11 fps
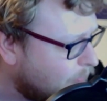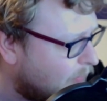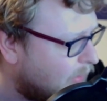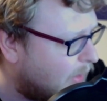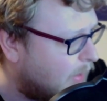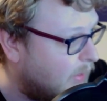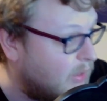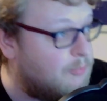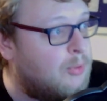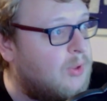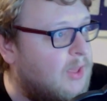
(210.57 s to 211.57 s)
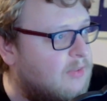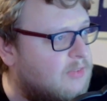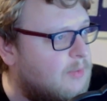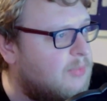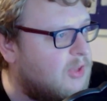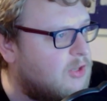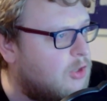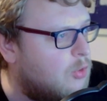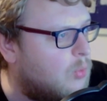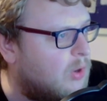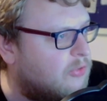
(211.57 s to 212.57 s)
And I've put here something
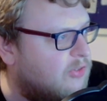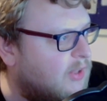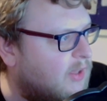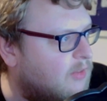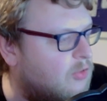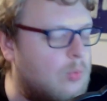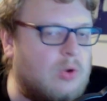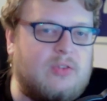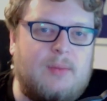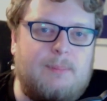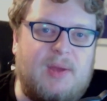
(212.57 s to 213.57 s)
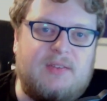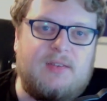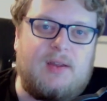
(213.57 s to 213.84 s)
new while sticking to what I'm best